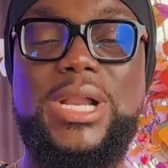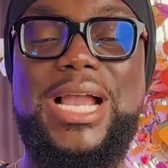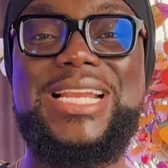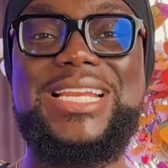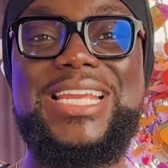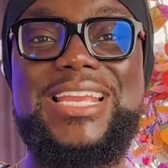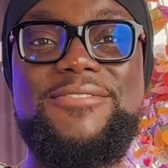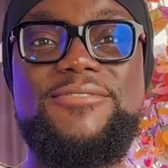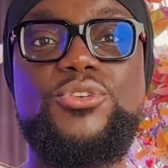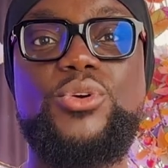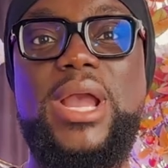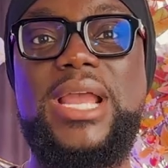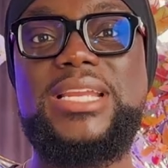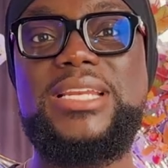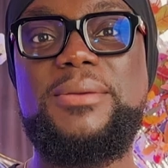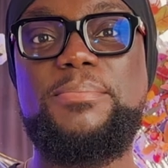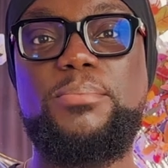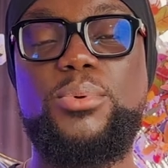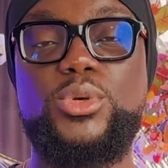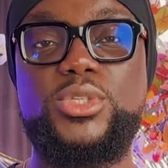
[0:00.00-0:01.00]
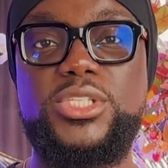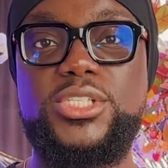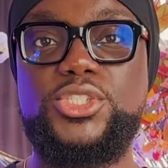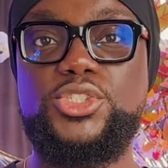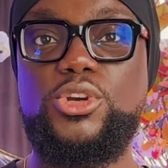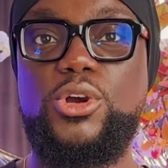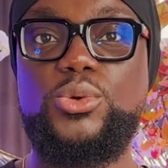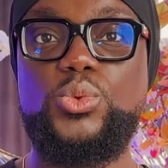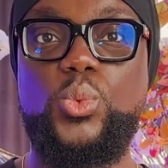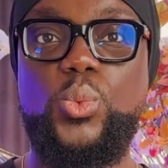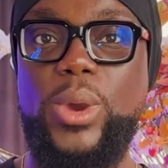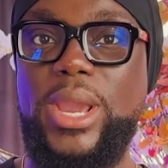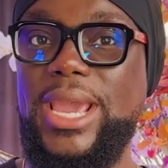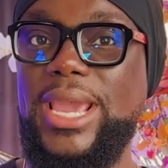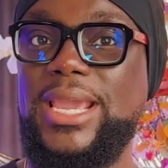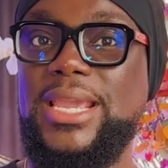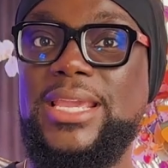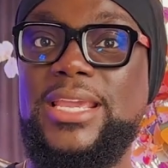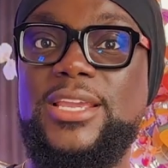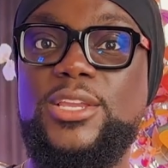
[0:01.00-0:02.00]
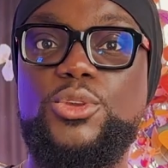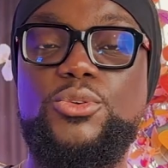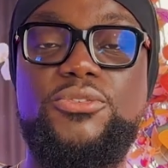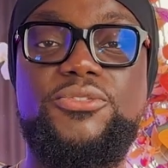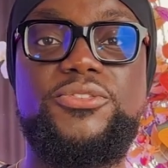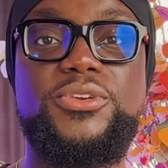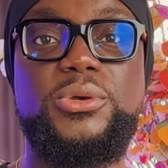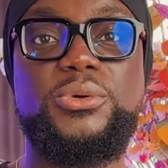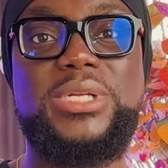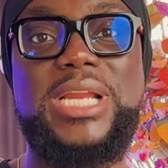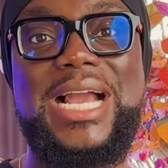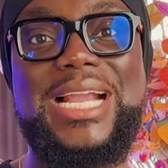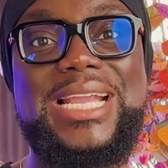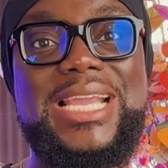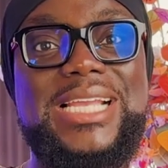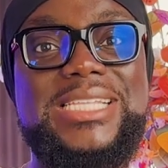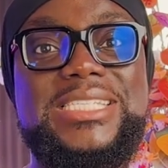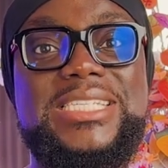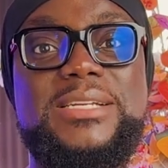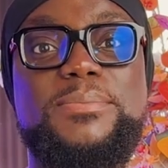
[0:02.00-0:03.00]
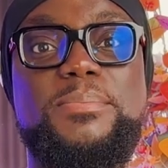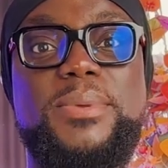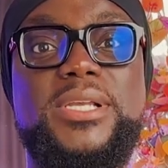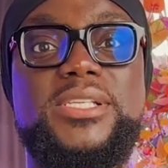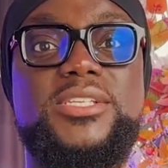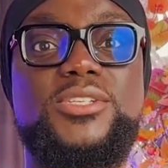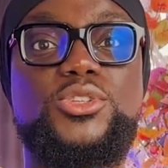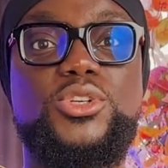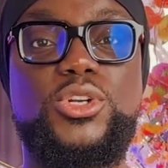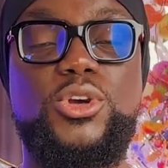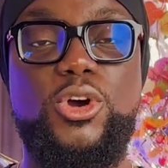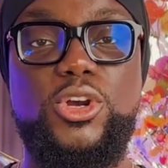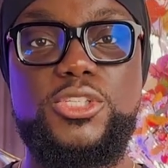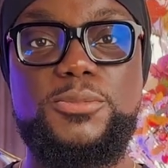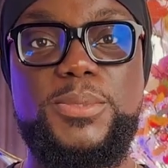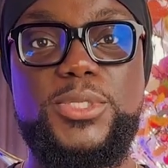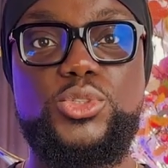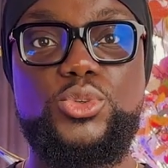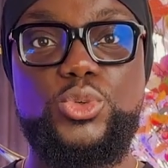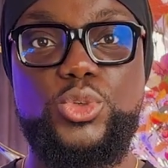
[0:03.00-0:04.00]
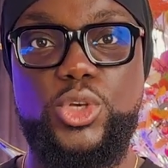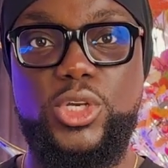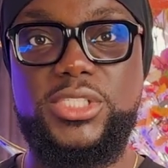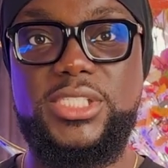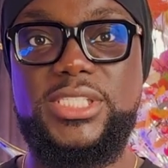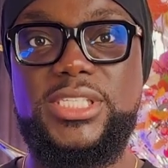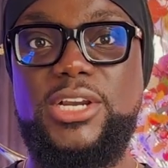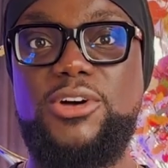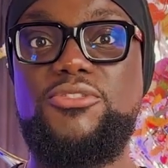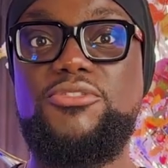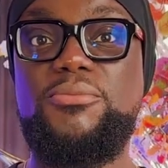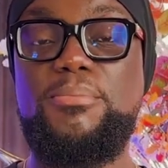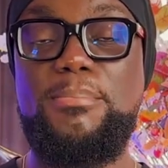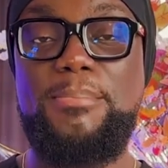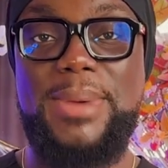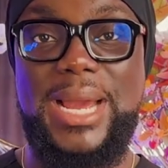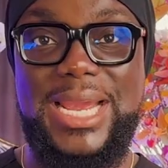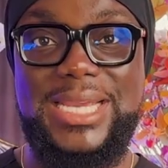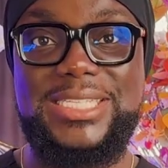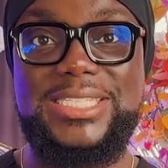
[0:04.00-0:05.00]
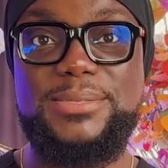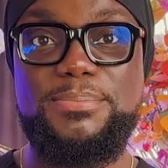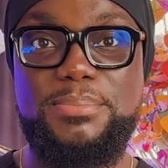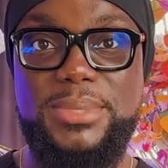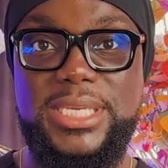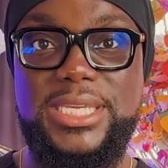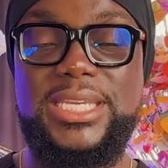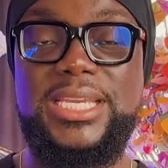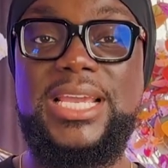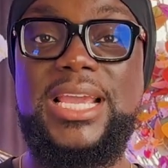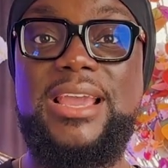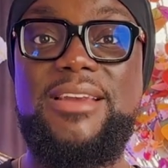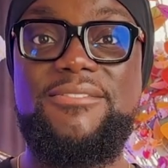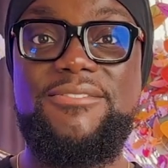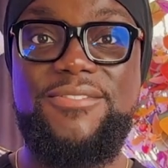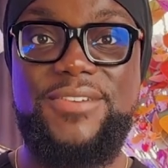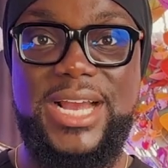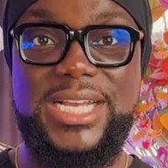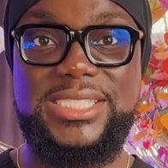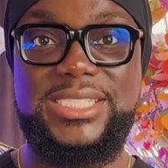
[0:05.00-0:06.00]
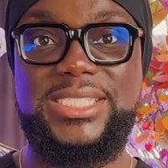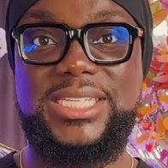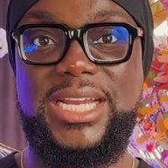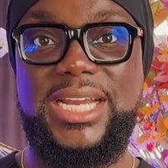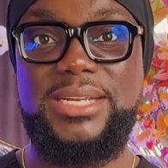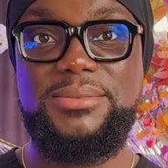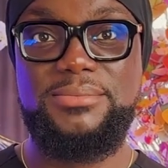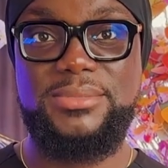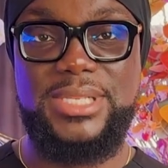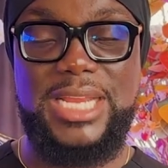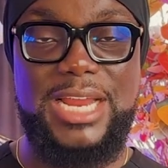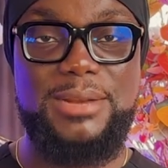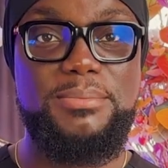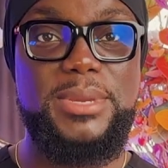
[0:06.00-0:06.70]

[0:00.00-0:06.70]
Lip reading: And if you are in a position where you feel that getting the person to the hospital yourself might be faster than